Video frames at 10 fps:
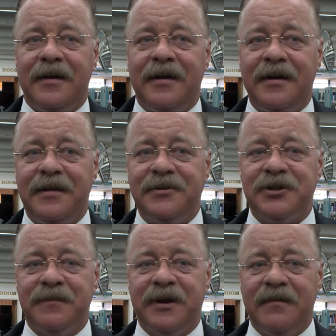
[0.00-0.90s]
And I think
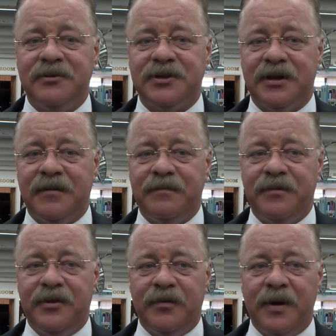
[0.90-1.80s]
sometimes
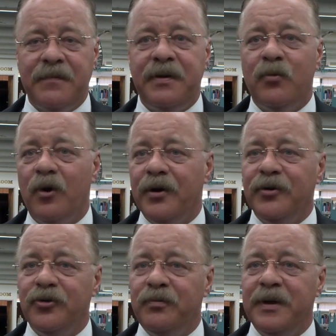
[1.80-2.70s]
there might be one
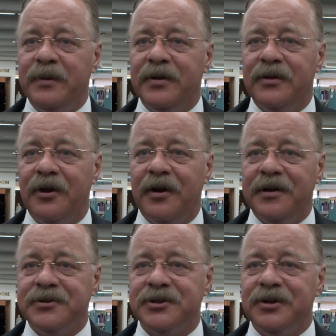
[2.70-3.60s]
or two people in the
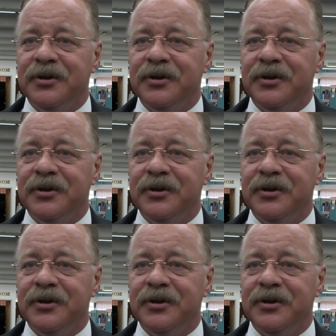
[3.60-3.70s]
audience